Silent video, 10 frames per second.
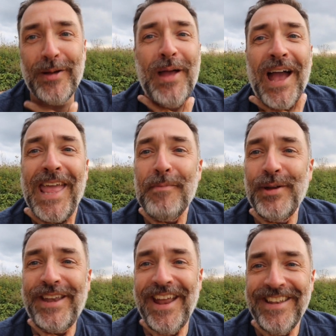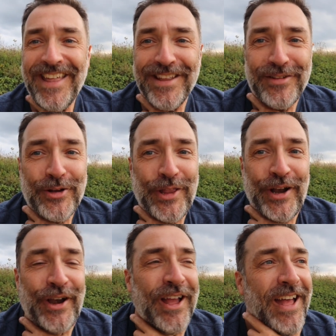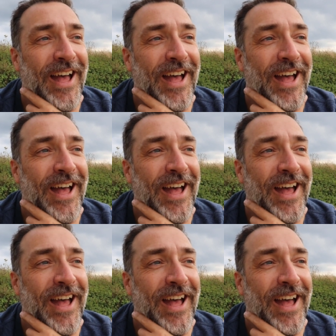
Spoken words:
I can't pretend that it's earlier.